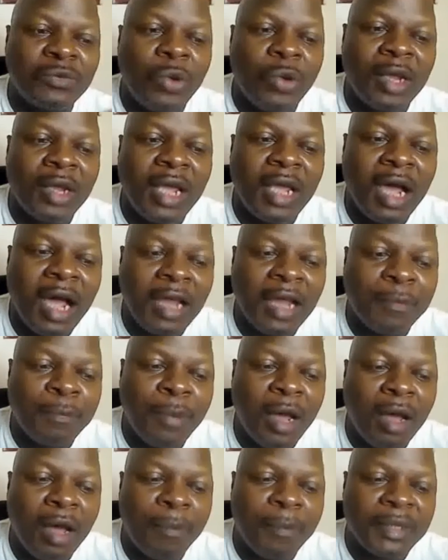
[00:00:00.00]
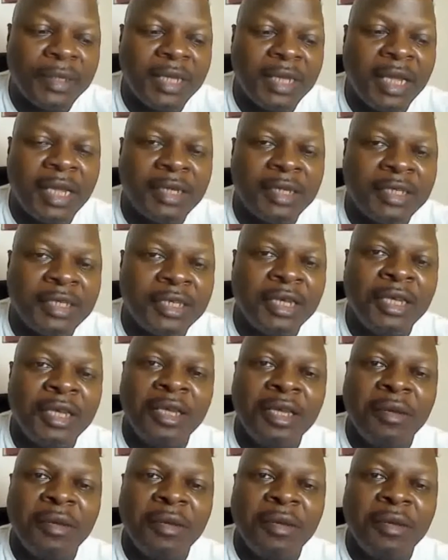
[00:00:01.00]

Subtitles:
where the heart palpitates,